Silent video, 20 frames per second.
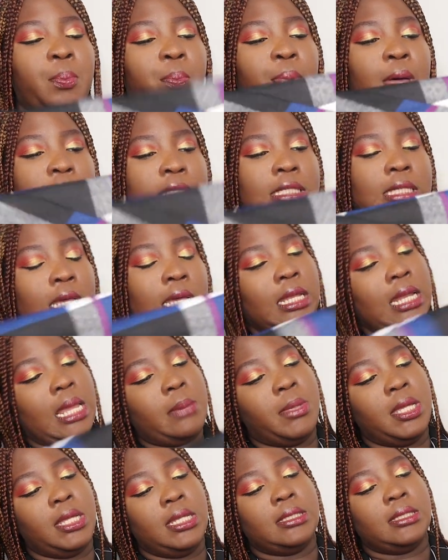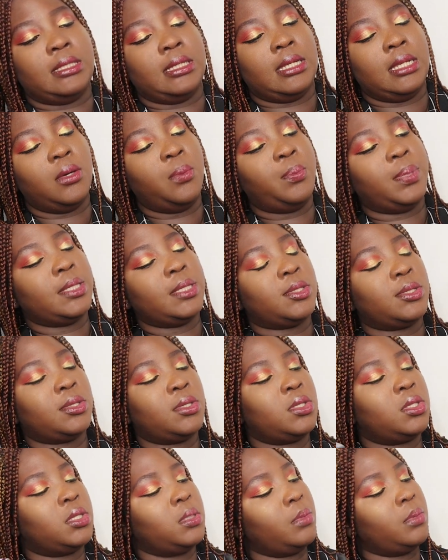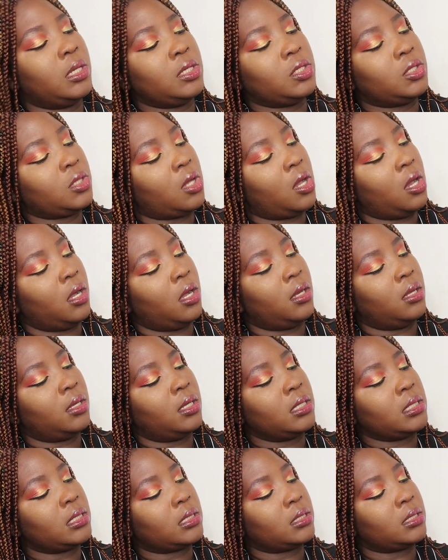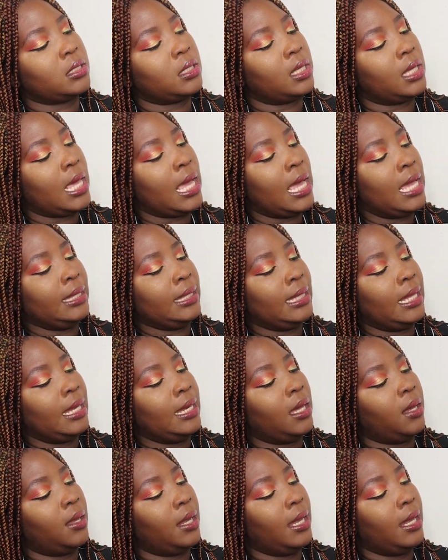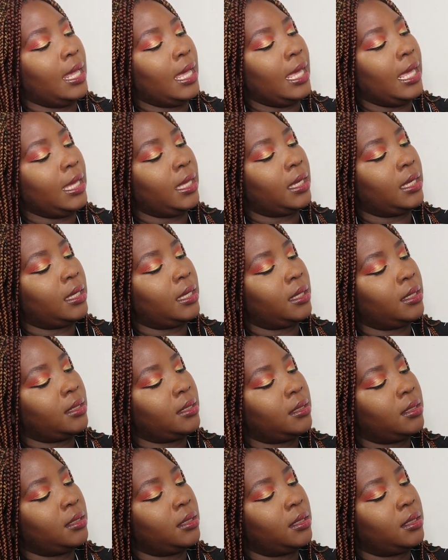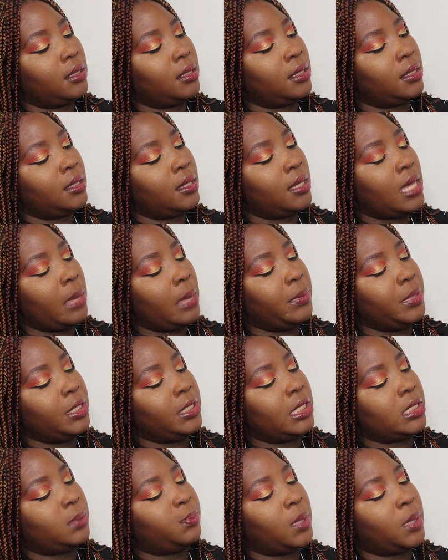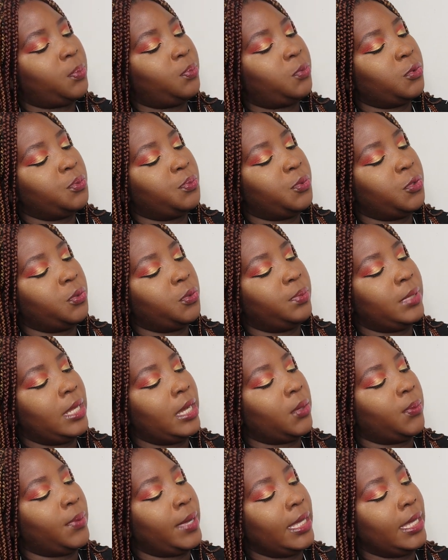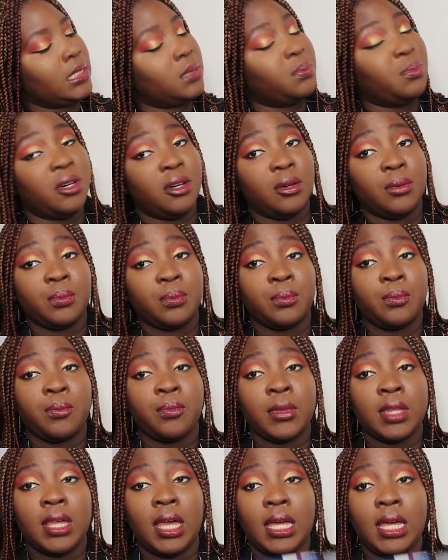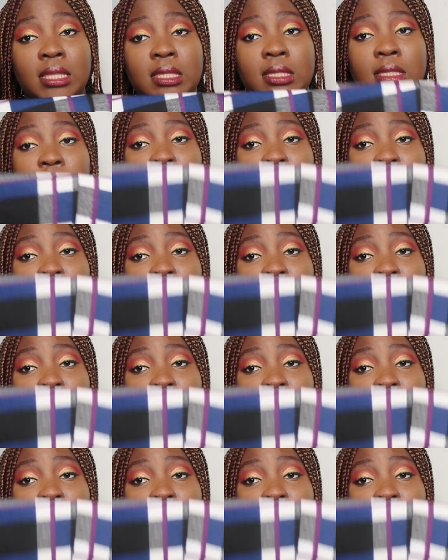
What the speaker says: the pattern. I mean, it's a little bit too much colors than I like. I mean, there's purple, blue, black, white, but it's